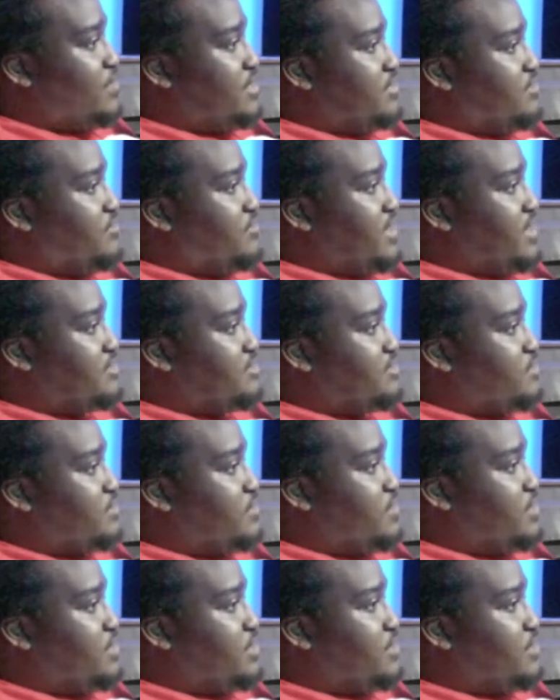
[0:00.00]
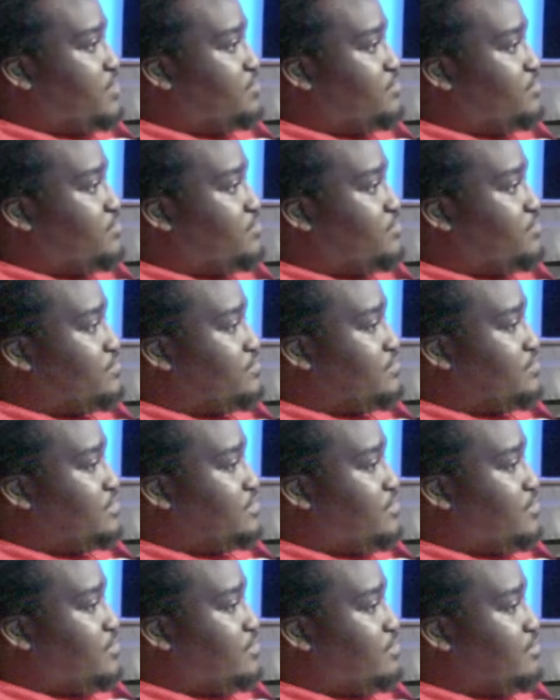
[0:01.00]
What direction we want to go through. You
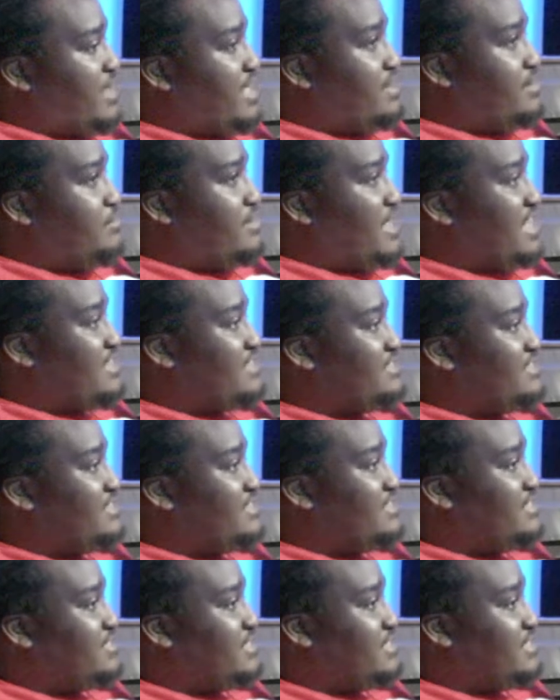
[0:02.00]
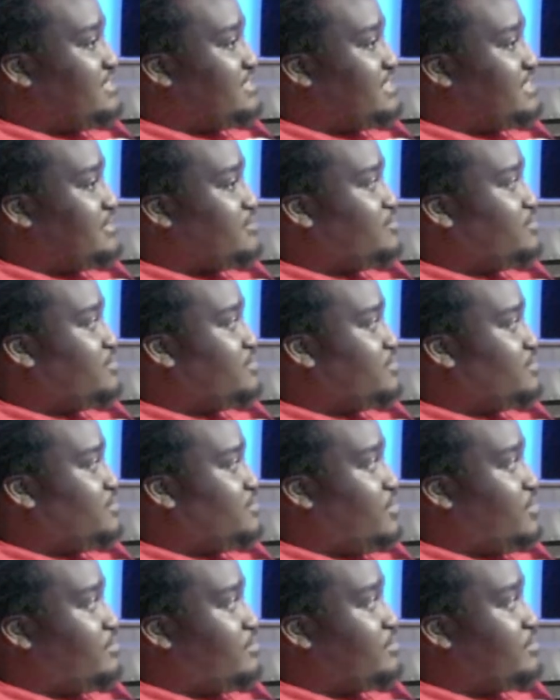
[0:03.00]
know, balancing each other's schedule because
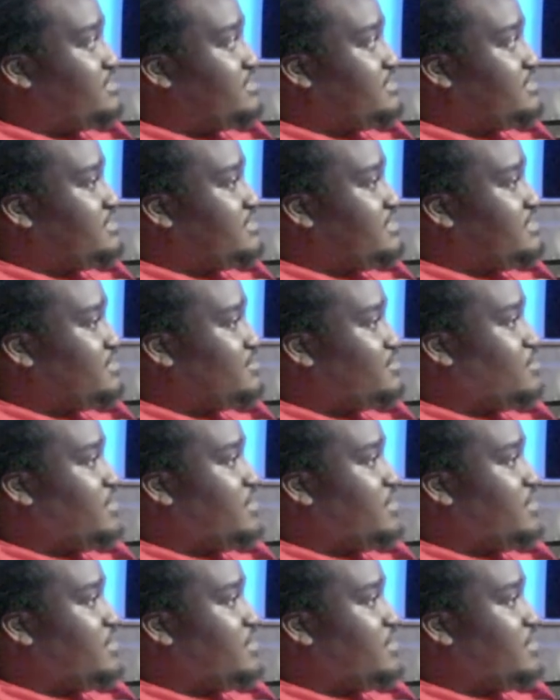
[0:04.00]
we're all busy as